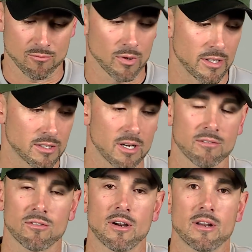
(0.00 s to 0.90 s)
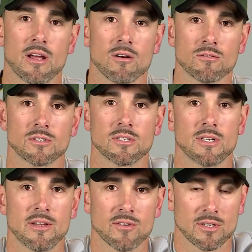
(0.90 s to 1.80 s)
really tough right now to
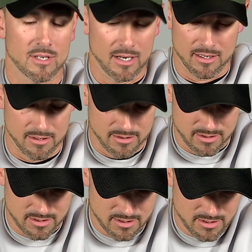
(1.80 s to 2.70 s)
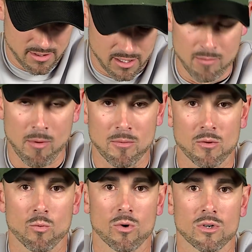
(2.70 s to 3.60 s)
even kind of come up with the
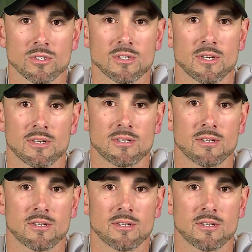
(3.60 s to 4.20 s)
words that